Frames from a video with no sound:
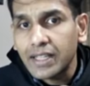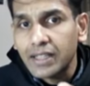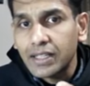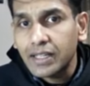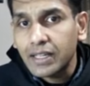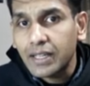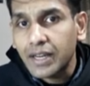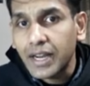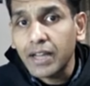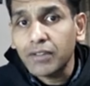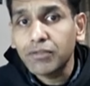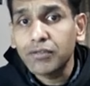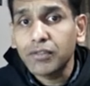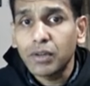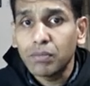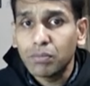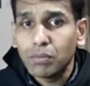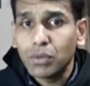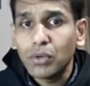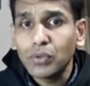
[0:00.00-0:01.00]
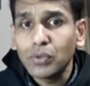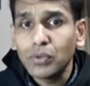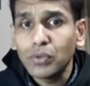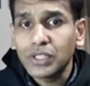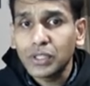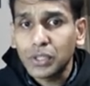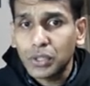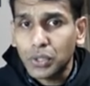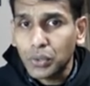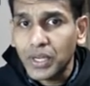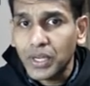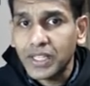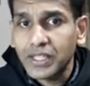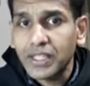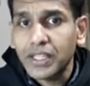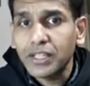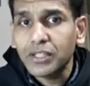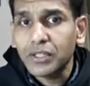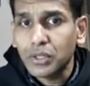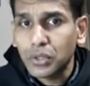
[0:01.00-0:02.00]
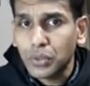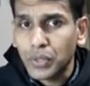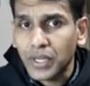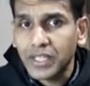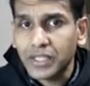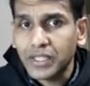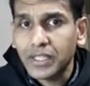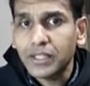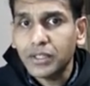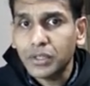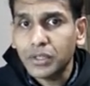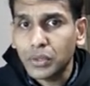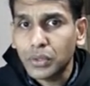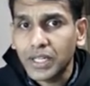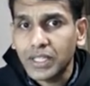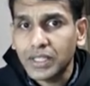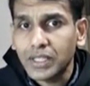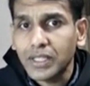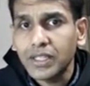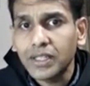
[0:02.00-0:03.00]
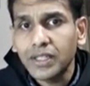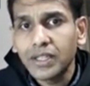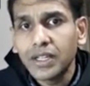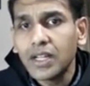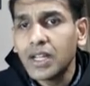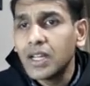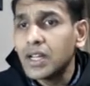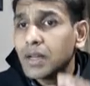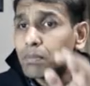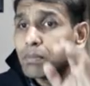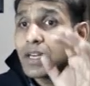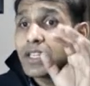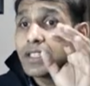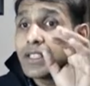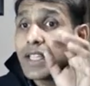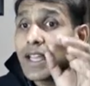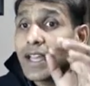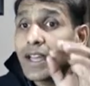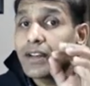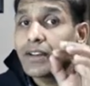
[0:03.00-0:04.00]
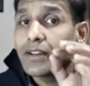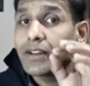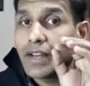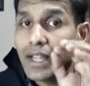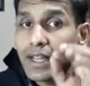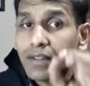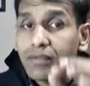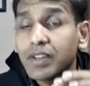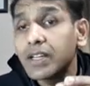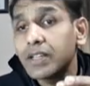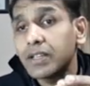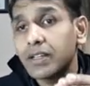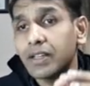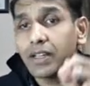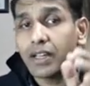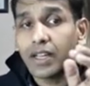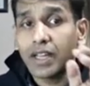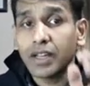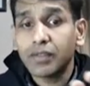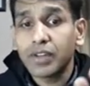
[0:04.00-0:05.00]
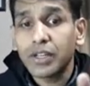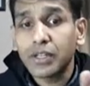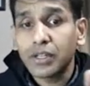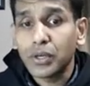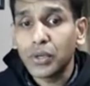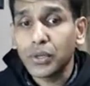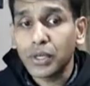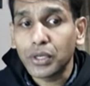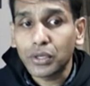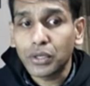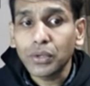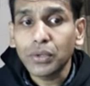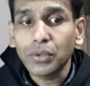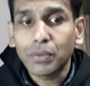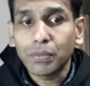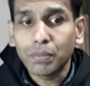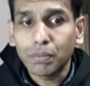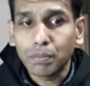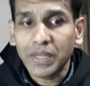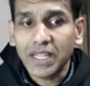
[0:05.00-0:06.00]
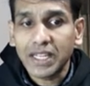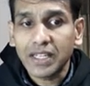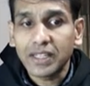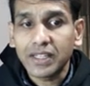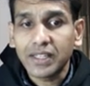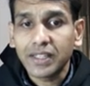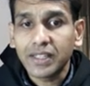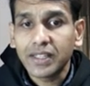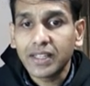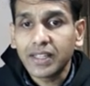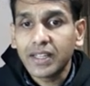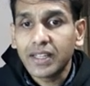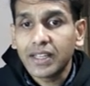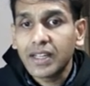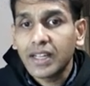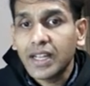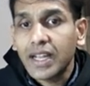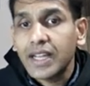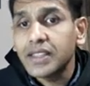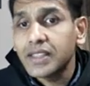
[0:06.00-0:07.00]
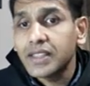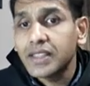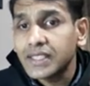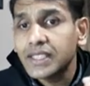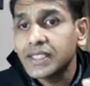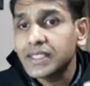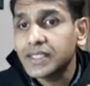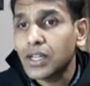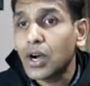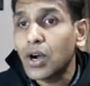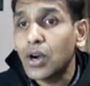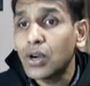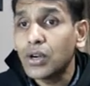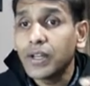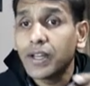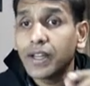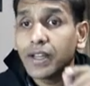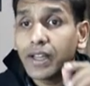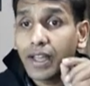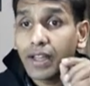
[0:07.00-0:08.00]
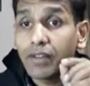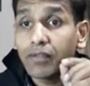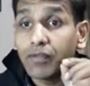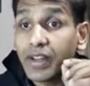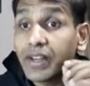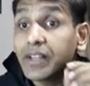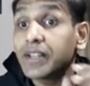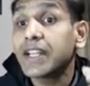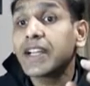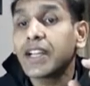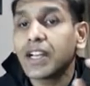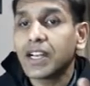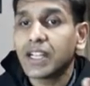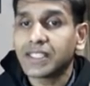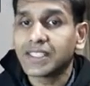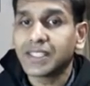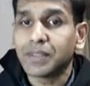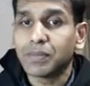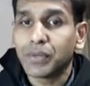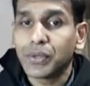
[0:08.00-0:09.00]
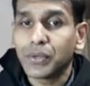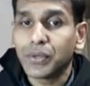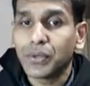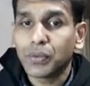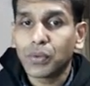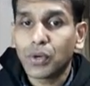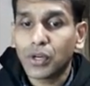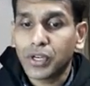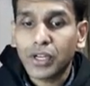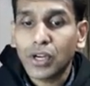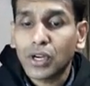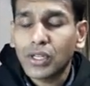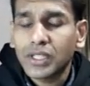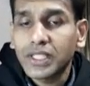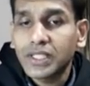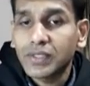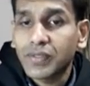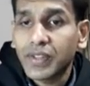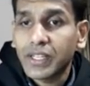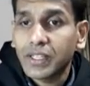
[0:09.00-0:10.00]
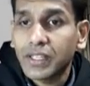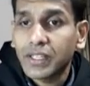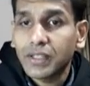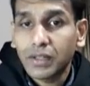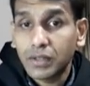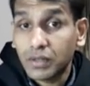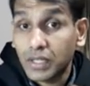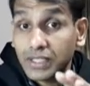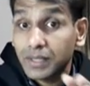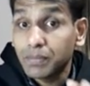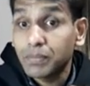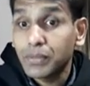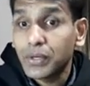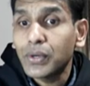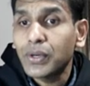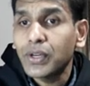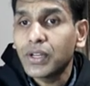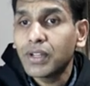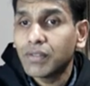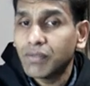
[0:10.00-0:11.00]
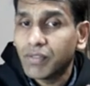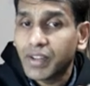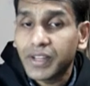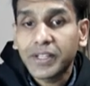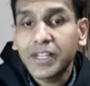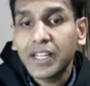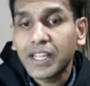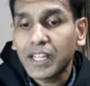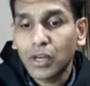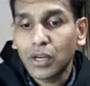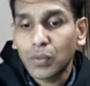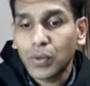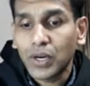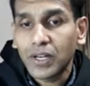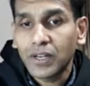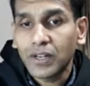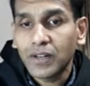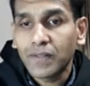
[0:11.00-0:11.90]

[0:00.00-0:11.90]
the graph moves together together together but they are never ever going to meet and this is called a vertical asymptote what we call this uh, asymptote vertical one